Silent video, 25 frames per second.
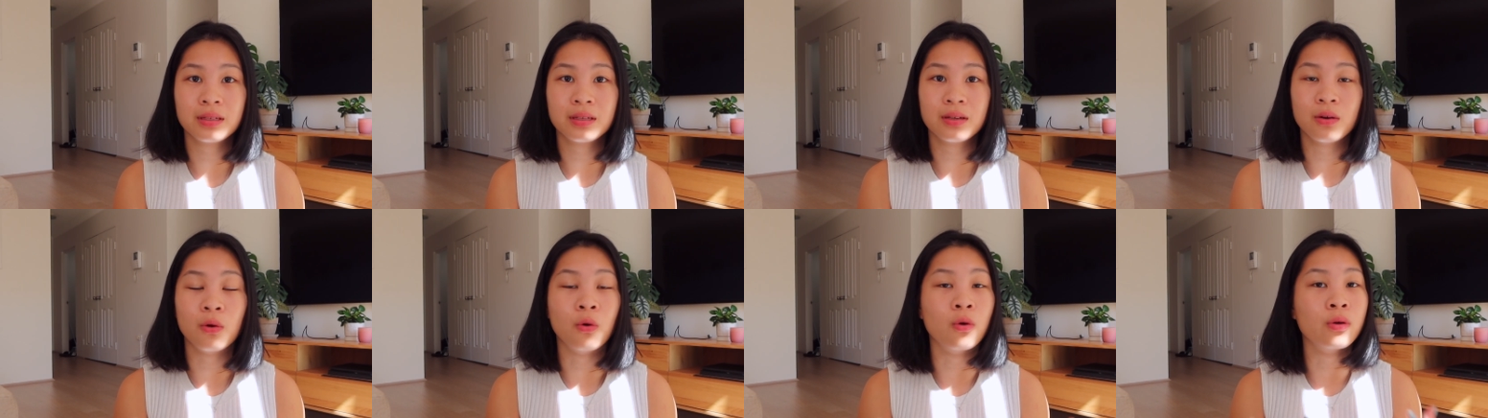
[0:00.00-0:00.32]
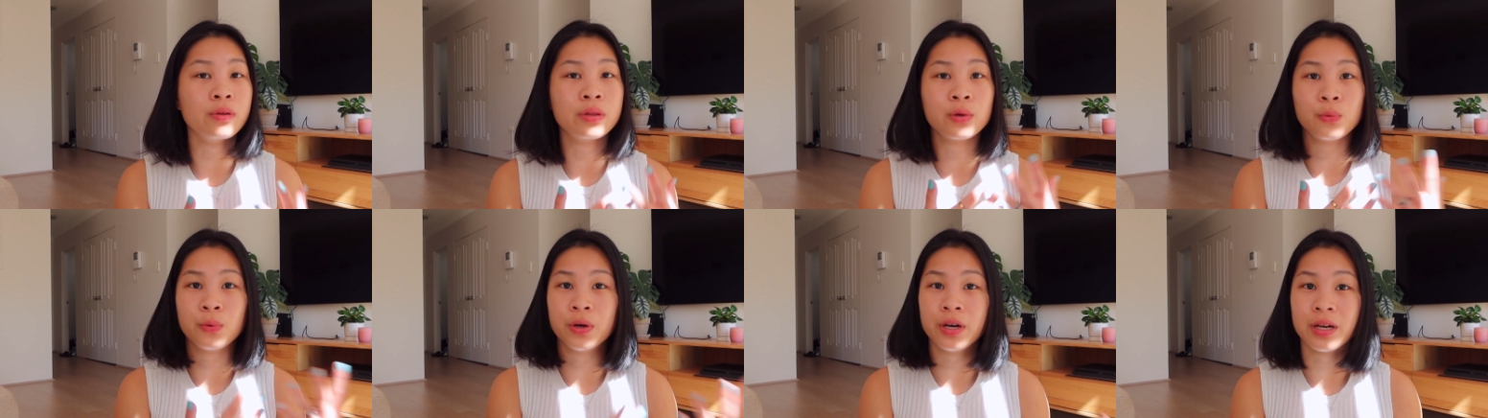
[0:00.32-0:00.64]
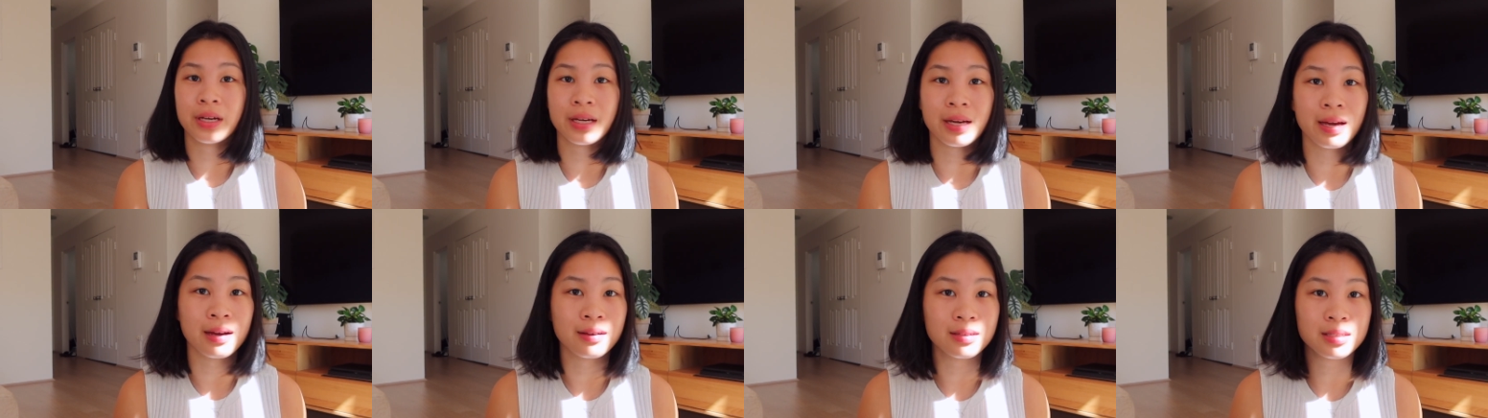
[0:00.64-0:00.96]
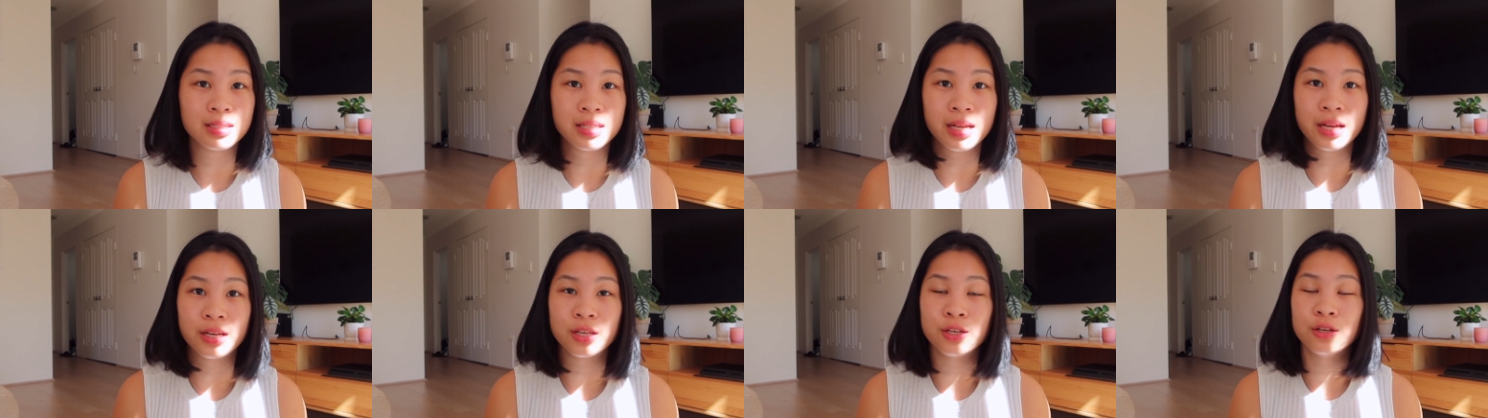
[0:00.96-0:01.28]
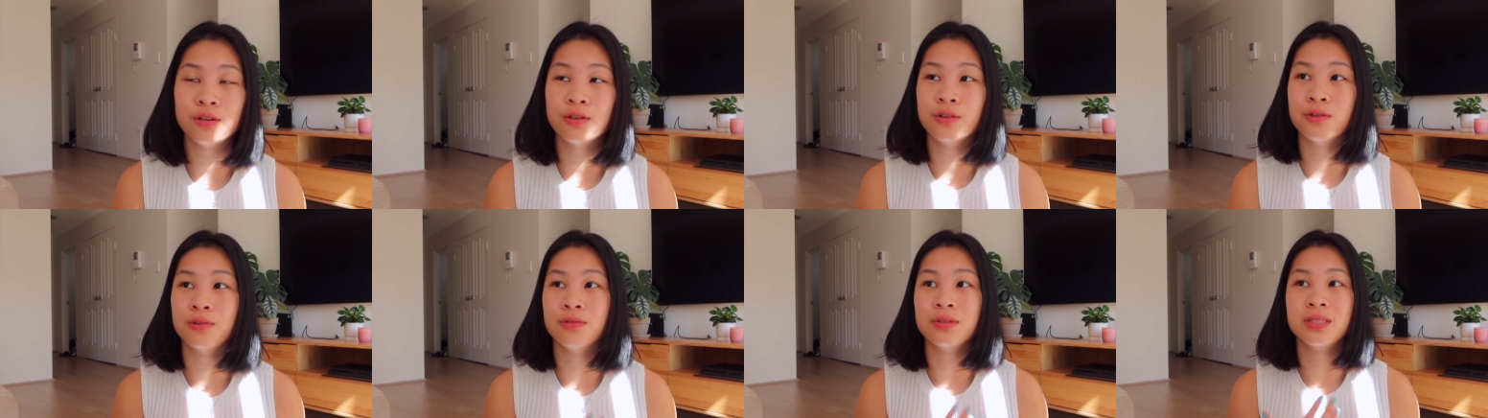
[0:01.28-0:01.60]
all the workouts that
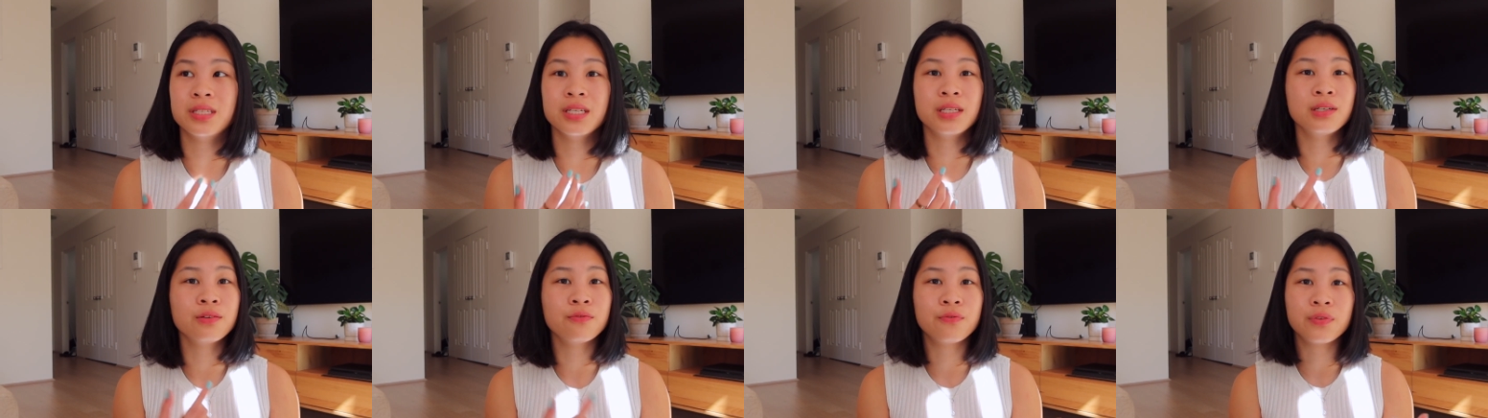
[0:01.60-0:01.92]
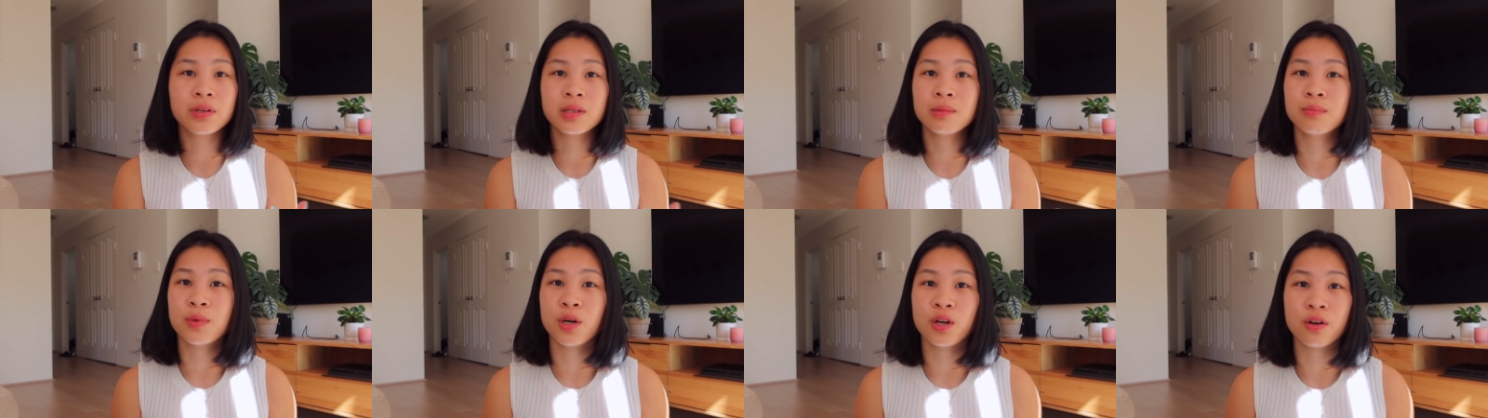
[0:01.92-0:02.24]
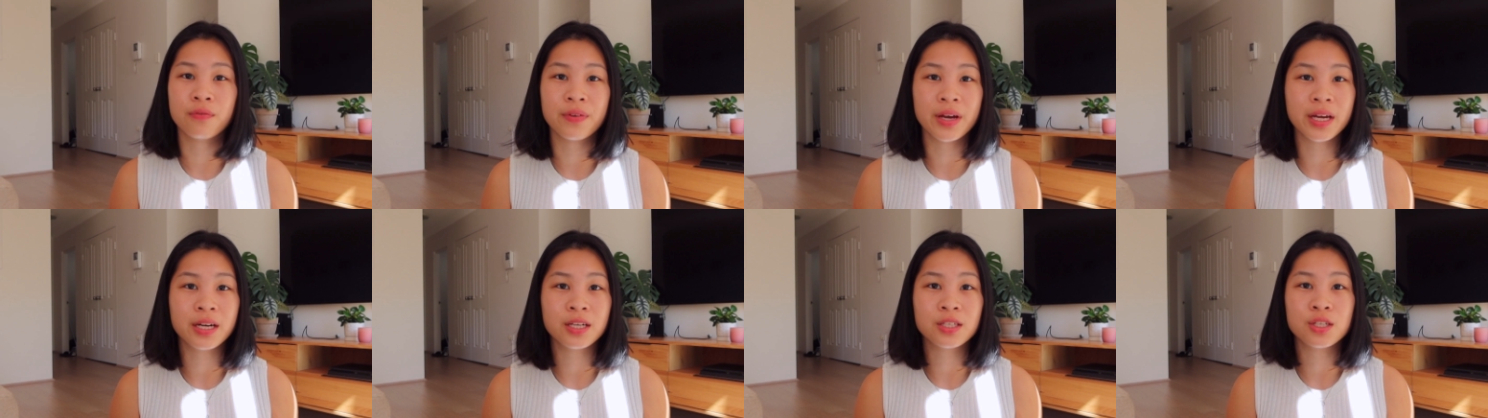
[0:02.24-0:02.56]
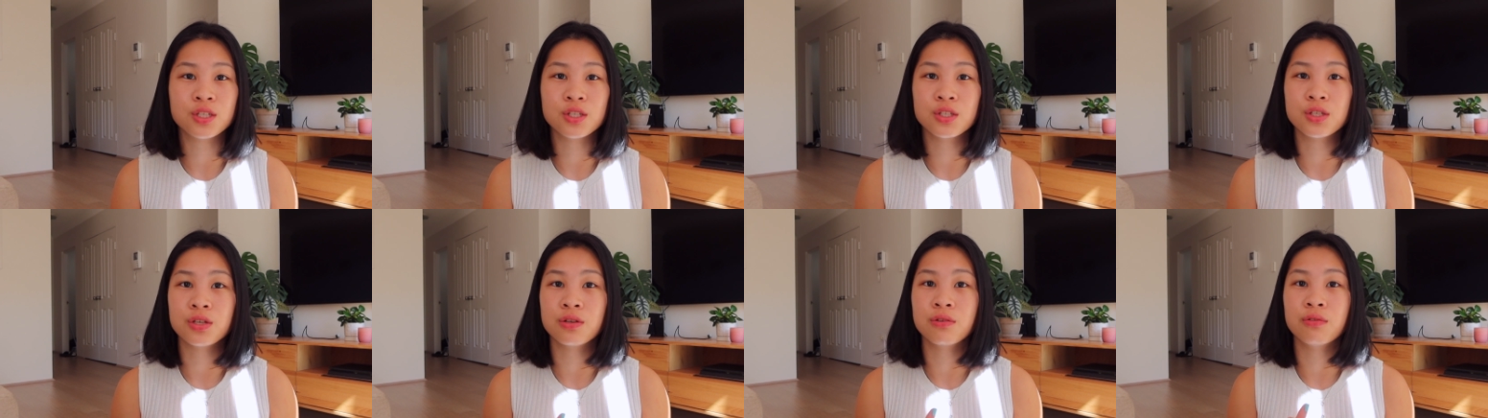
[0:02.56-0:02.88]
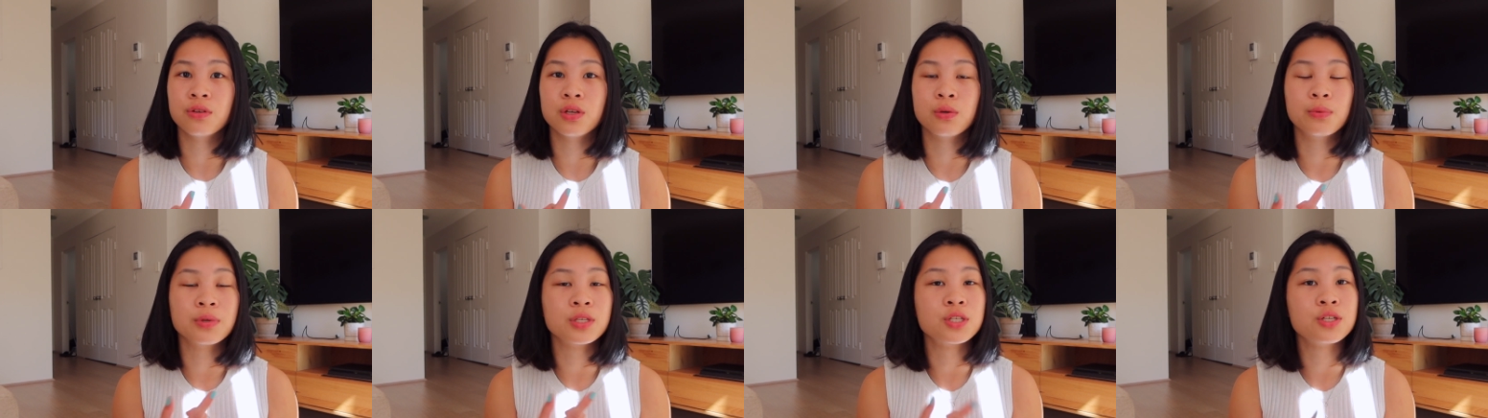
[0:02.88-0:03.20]
you didn't feel motivated to do,
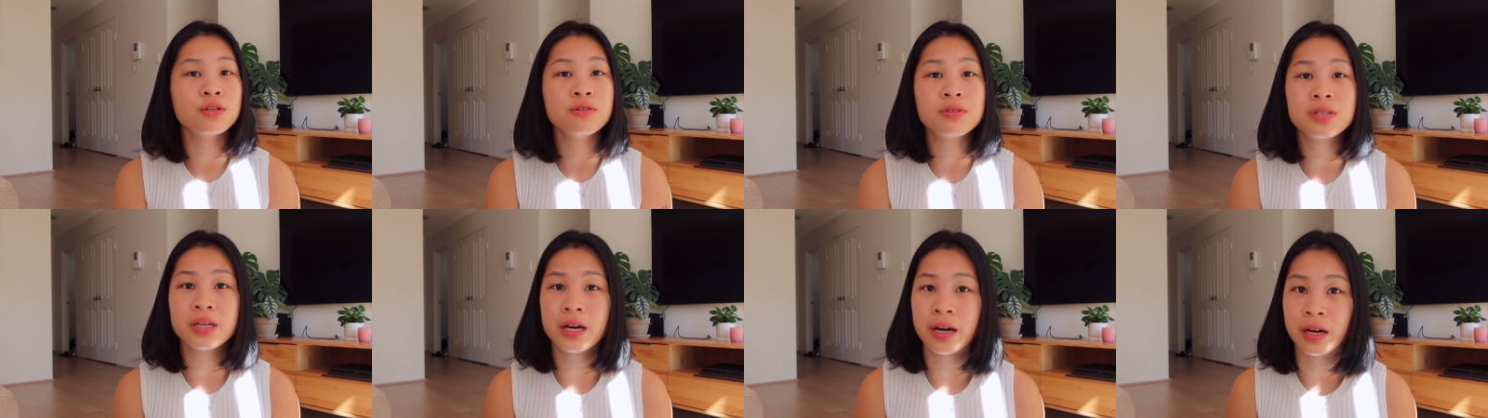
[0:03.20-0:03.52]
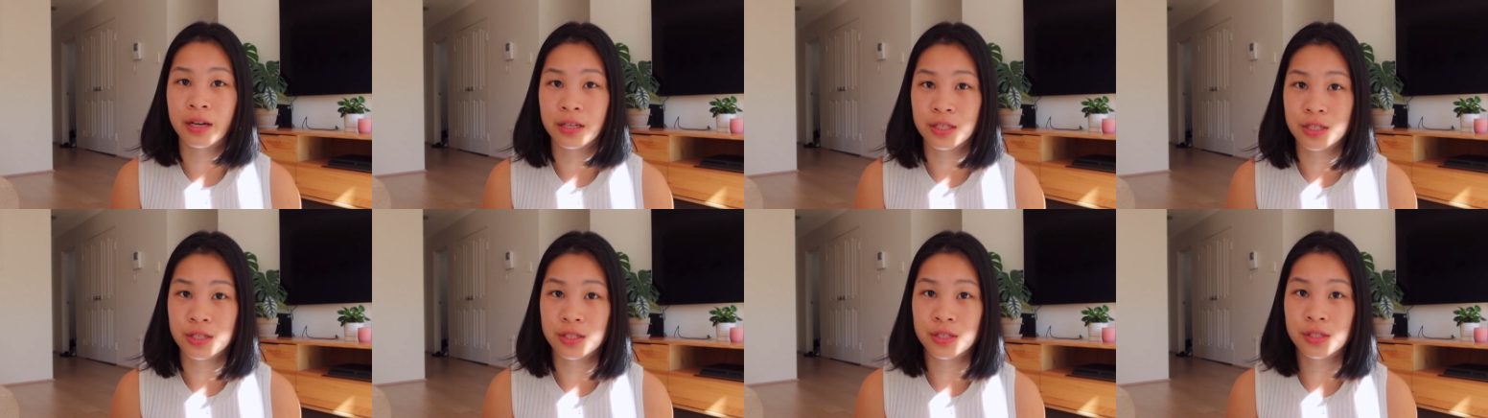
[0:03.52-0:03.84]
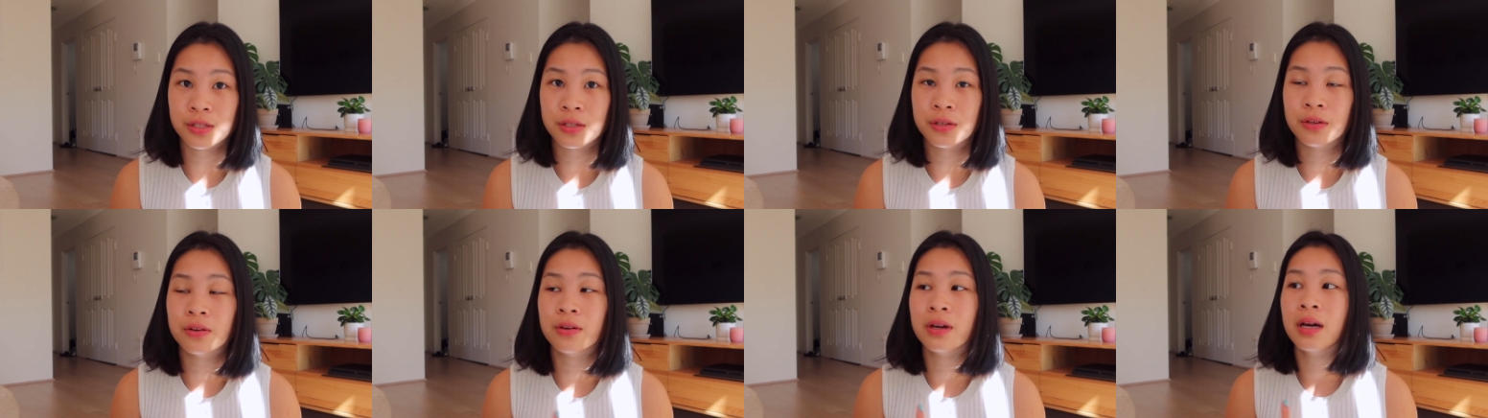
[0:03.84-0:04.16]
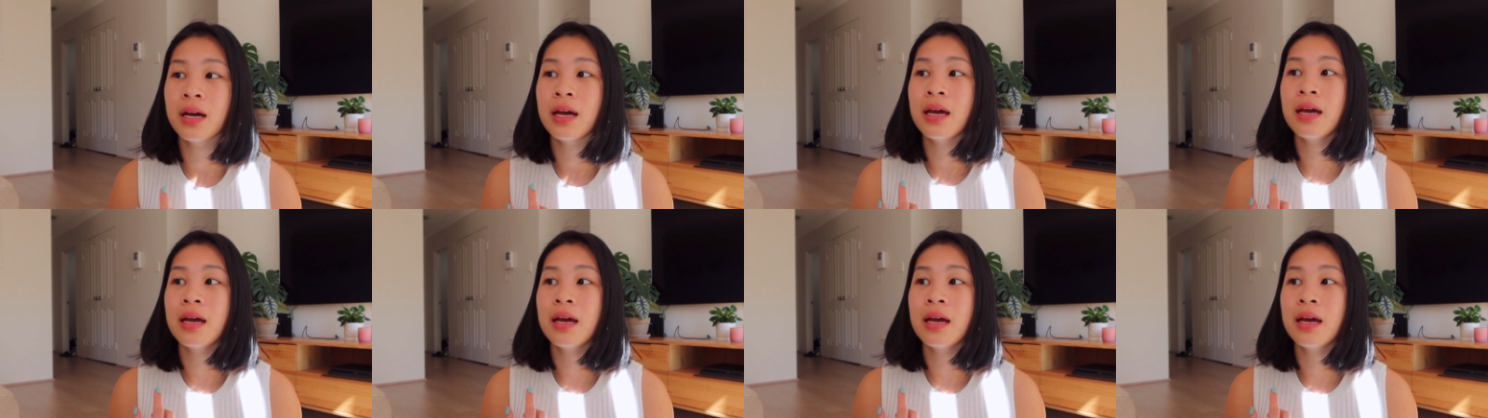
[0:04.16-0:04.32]
you were too tired to do,